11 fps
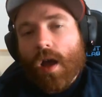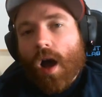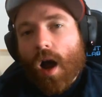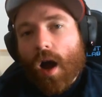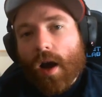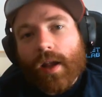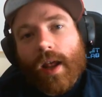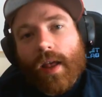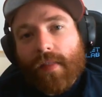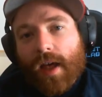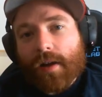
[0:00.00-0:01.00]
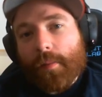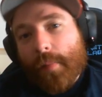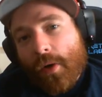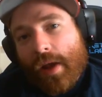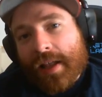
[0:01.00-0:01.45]
All right, and that
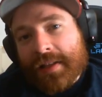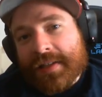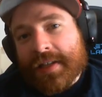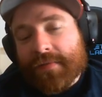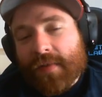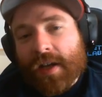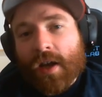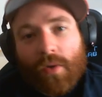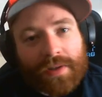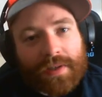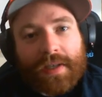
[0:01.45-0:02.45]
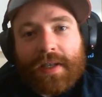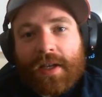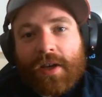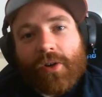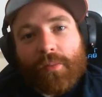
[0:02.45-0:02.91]
about ends this video as I sit
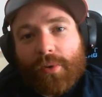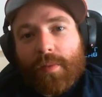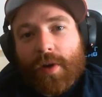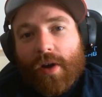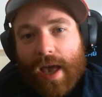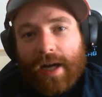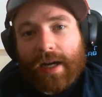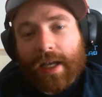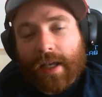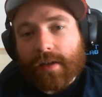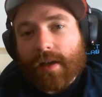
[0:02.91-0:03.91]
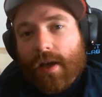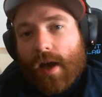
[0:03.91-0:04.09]
here in Premiere editing it.